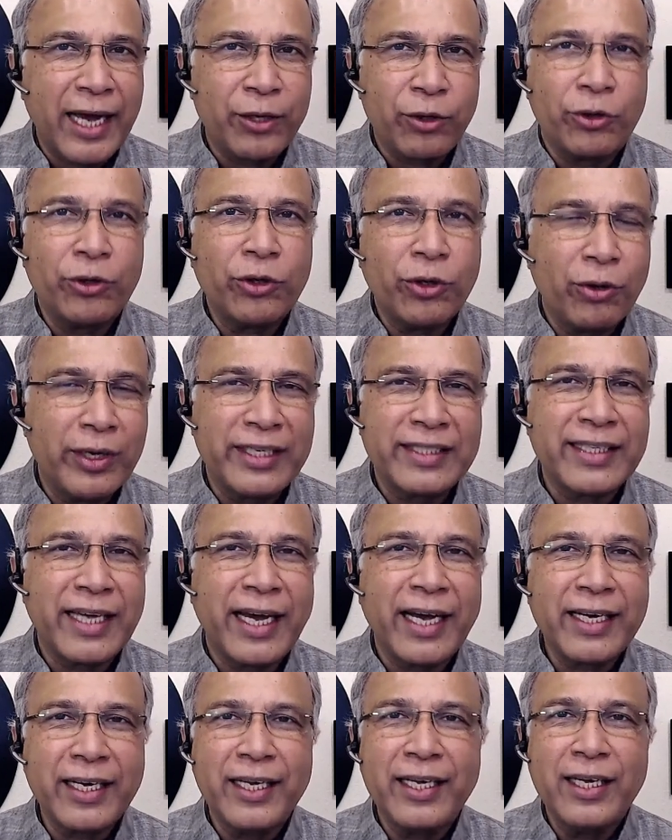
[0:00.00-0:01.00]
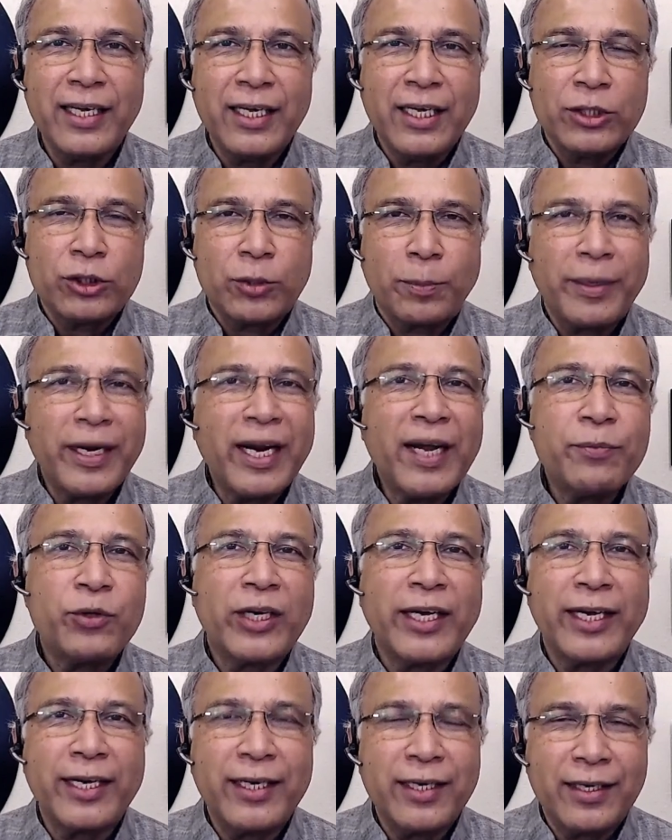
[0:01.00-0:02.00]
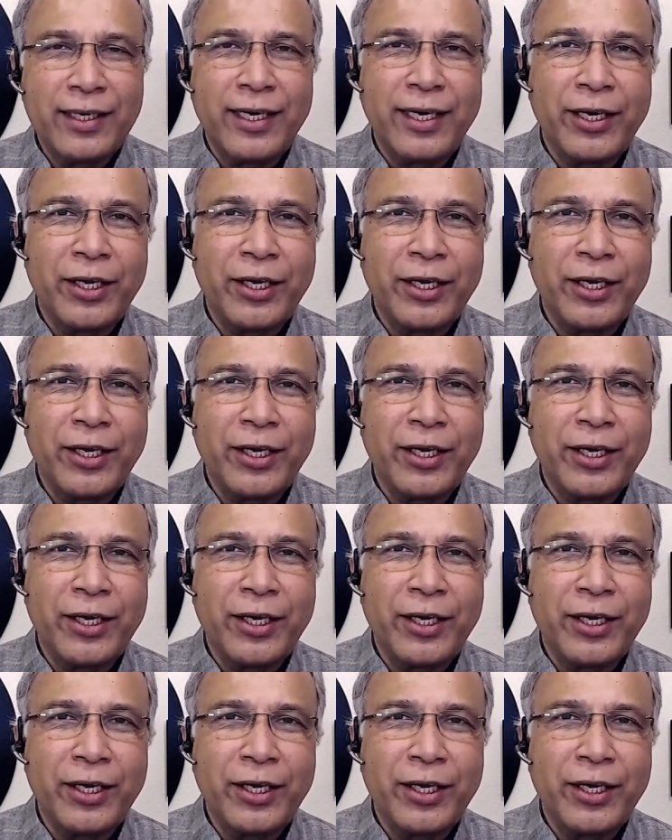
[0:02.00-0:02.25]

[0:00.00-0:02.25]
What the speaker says: I don't know exactly. Perhaps you can,